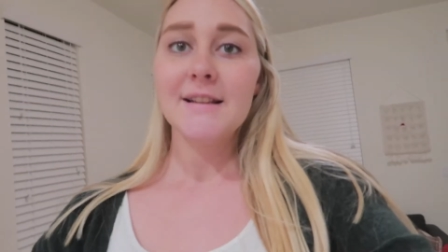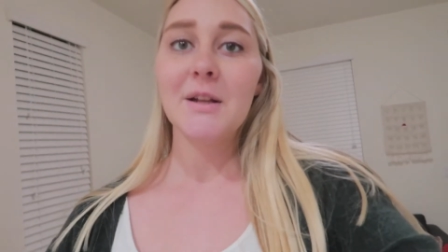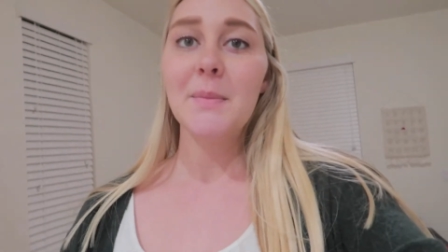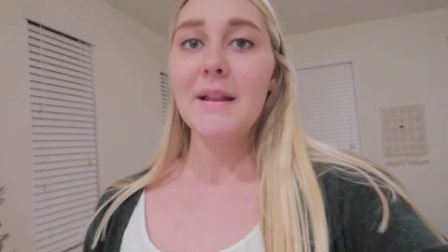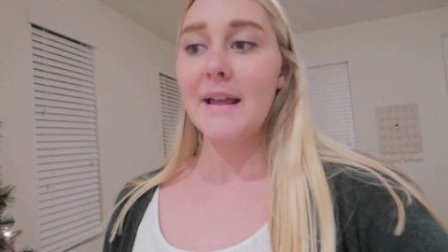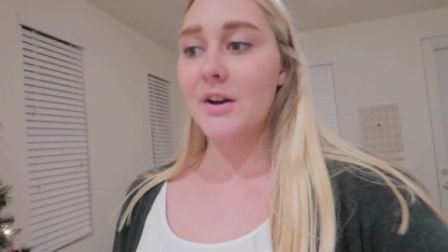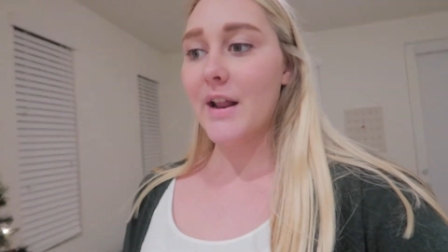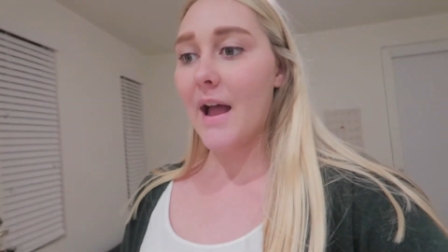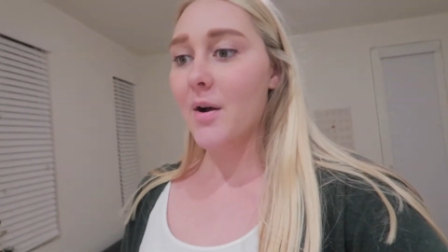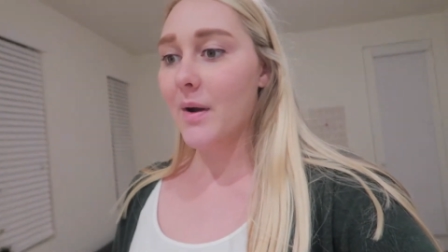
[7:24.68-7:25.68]
It's a little bit later
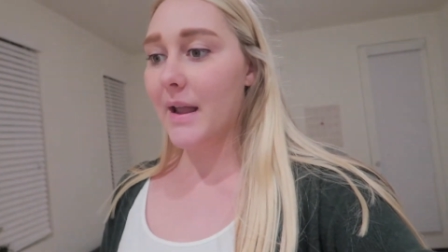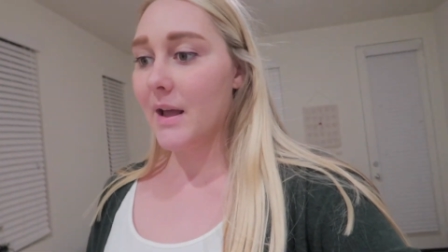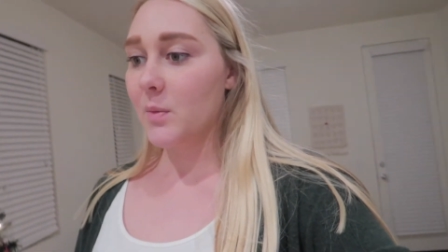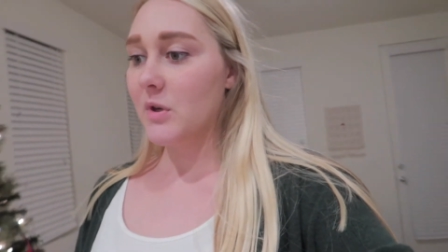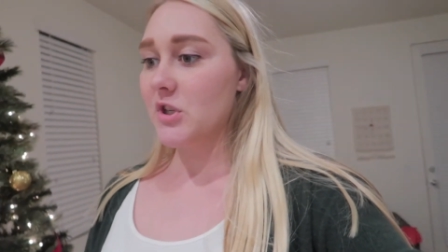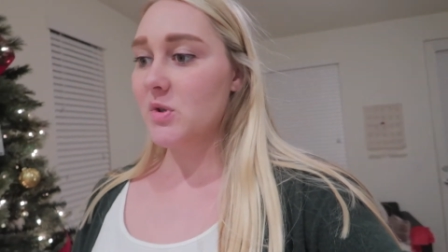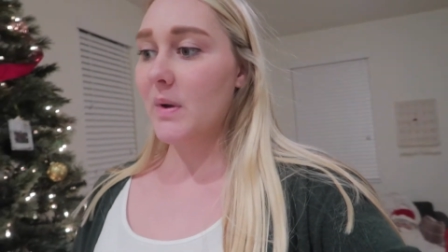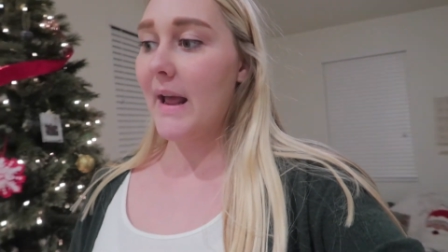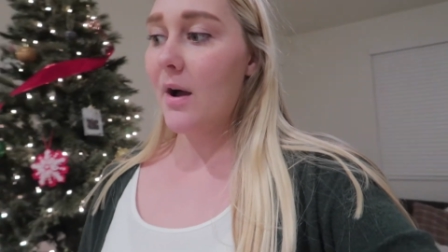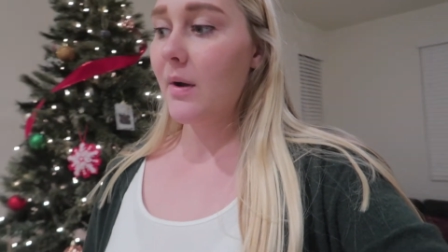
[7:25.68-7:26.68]
now, and we just
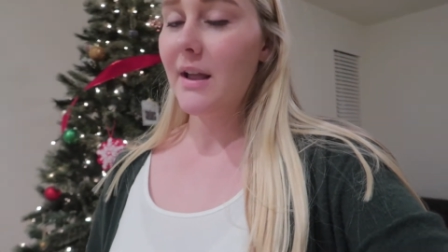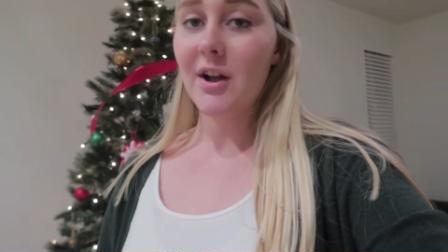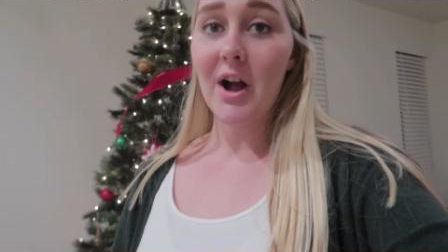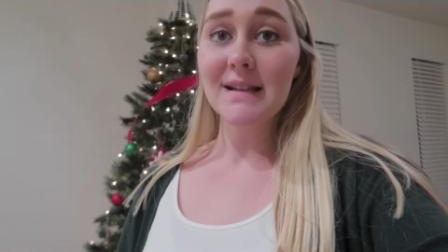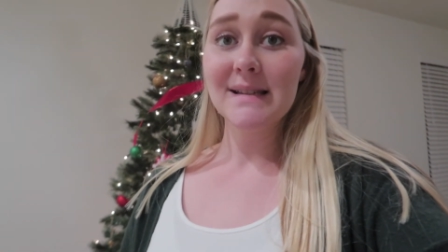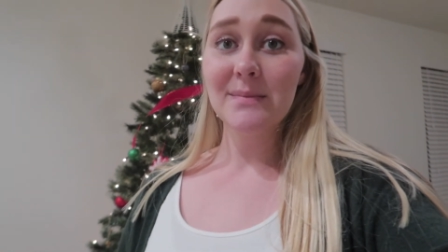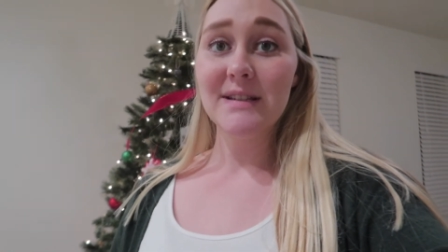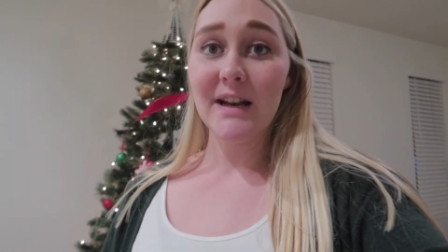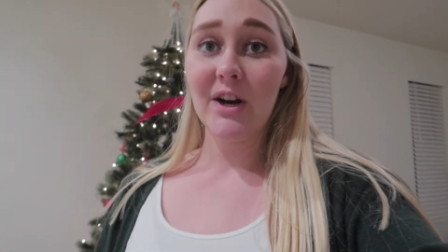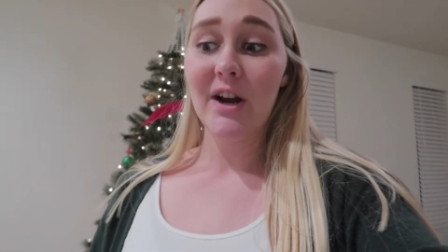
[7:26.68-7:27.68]
went out and got some
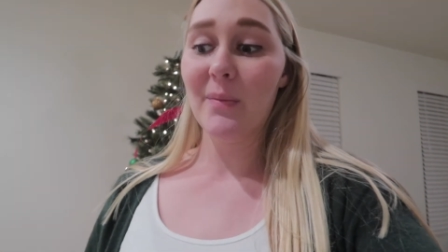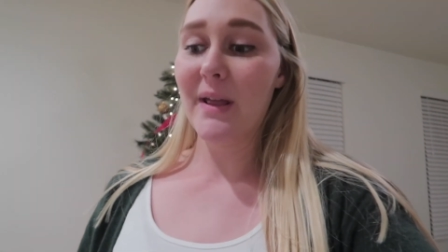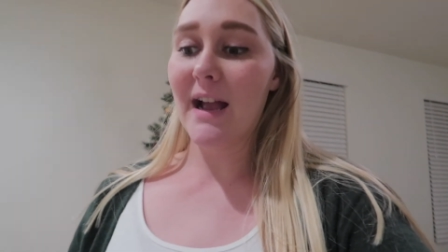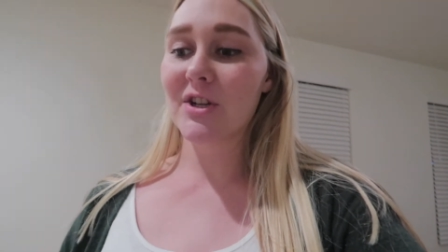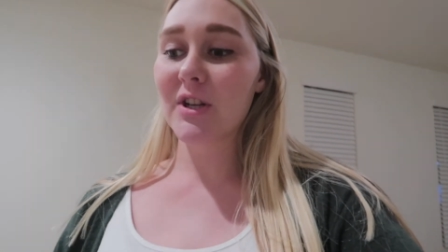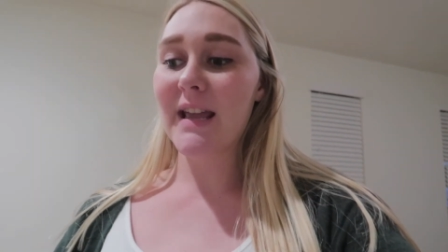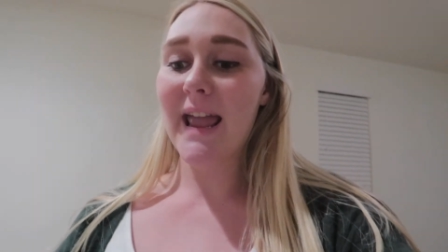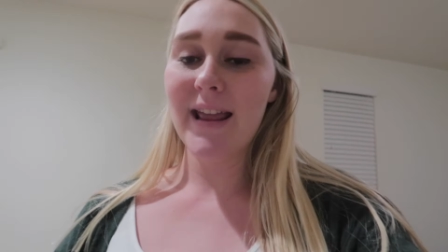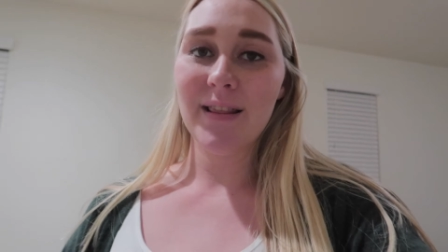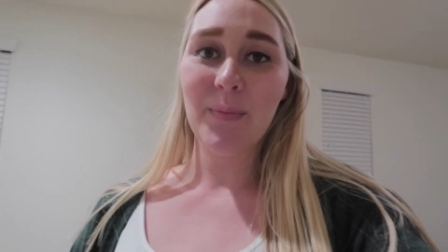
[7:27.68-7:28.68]
dinner, and we actually
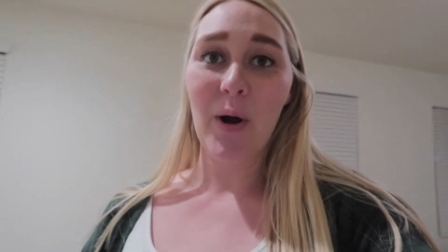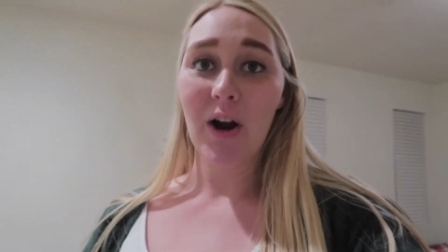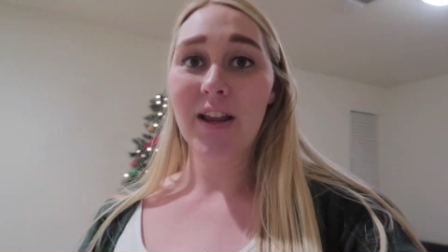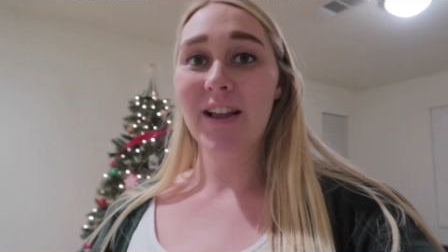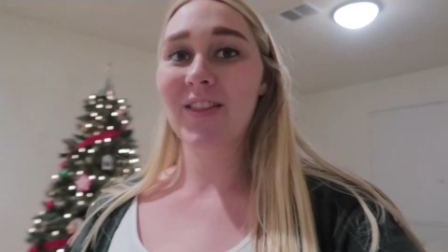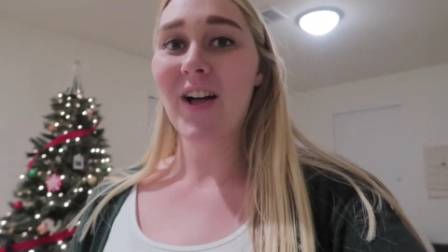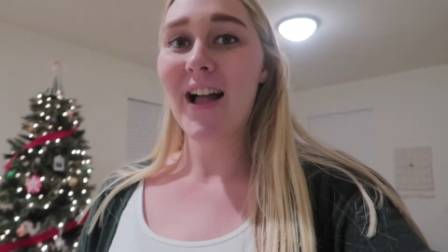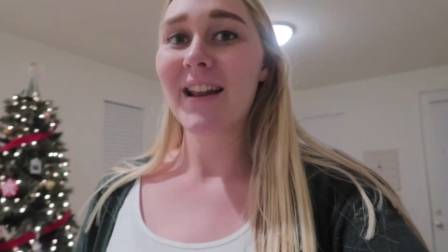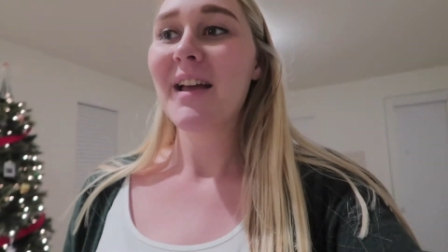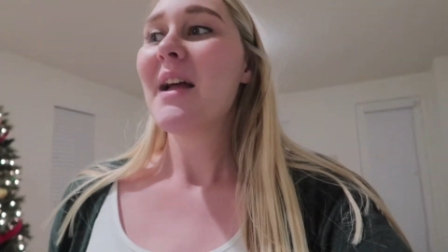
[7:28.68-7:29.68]
ate in the parking
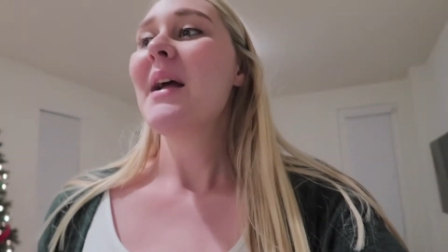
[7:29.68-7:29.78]
lot